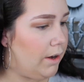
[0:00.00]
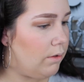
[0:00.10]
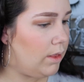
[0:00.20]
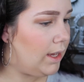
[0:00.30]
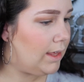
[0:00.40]

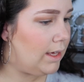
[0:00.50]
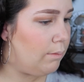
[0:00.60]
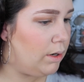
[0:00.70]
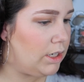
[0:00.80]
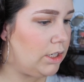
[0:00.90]
don't like
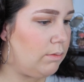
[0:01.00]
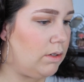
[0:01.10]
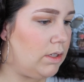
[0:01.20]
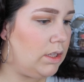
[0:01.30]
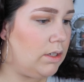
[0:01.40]
that brush I'm
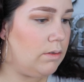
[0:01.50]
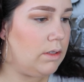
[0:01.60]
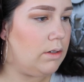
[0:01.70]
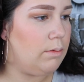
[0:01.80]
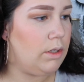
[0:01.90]
using though,
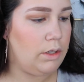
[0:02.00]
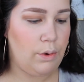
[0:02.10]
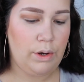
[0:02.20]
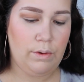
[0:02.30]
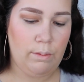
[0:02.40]
so I'm going to
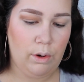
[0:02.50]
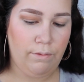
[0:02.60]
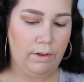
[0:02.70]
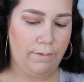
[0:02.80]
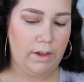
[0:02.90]
go into a more
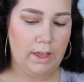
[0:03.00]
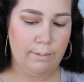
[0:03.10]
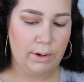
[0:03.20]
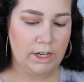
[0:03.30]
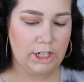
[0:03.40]
fluffy
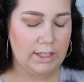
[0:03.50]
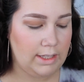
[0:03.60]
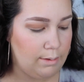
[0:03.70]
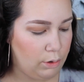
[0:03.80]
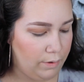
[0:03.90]
brush. This
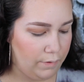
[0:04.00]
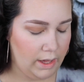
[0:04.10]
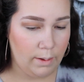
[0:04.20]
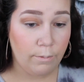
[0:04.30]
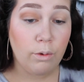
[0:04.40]
is the
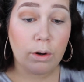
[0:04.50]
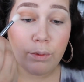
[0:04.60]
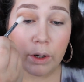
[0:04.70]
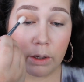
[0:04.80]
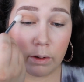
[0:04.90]
Morphe
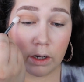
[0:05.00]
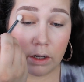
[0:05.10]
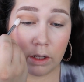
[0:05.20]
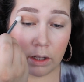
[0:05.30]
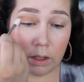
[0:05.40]
M441.
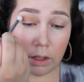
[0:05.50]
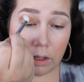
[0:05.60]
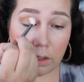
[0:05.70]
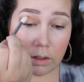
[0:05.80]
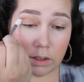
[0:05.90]

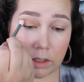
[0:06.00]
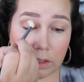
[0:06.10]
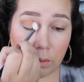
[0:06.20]
I'm just